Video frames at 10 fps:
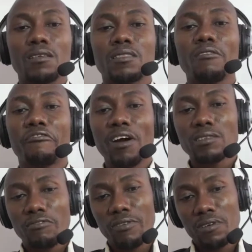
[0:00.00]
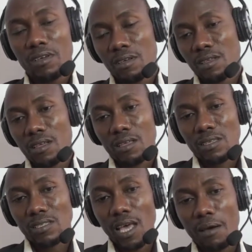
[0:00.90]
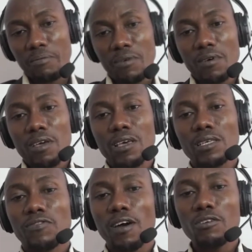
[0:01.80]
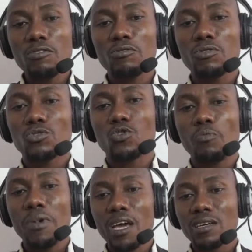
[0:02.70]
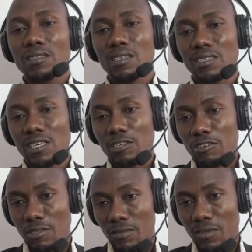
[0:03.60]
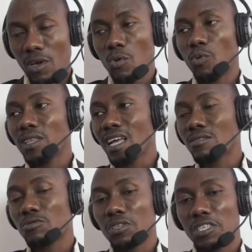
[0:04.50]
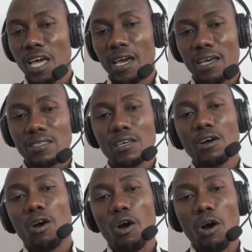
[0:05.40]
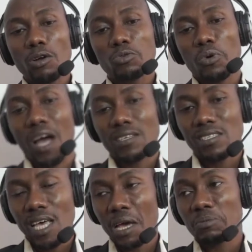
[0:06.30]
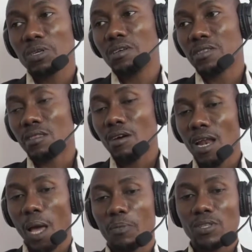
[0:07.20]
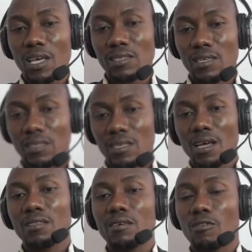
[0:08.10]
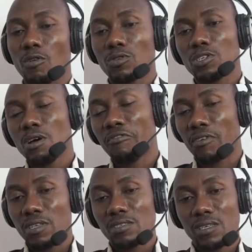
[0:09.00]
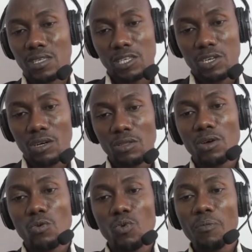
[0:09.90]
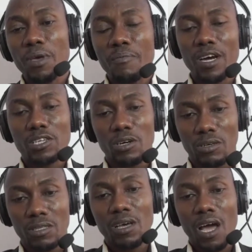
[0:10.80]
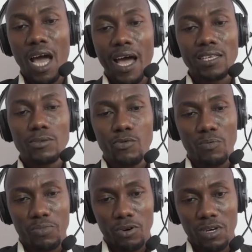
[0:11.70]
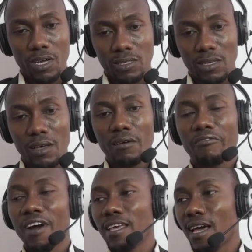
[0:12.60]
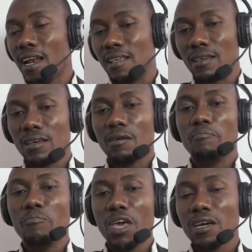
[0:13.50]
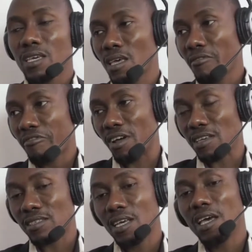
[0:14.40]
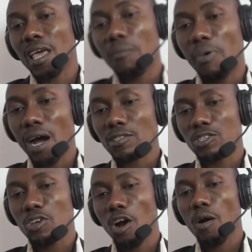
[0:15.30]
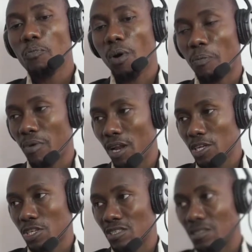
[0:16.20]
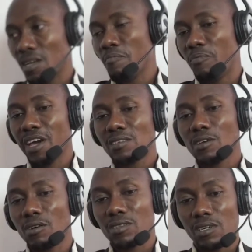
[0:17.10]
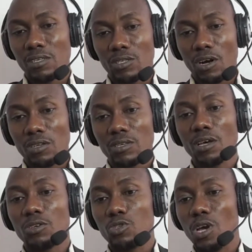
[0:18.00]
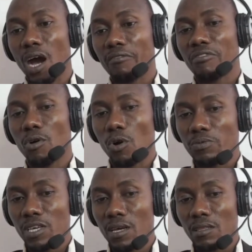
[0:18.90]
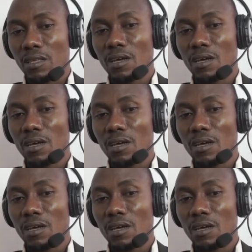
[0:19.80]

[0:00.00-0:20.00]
The fourth step is for you to make decision whether to reject or to accept the null hypothesis. The condition for this decision will be mentioned as we progress. Finally, make inference about your population based on the result you have obtained.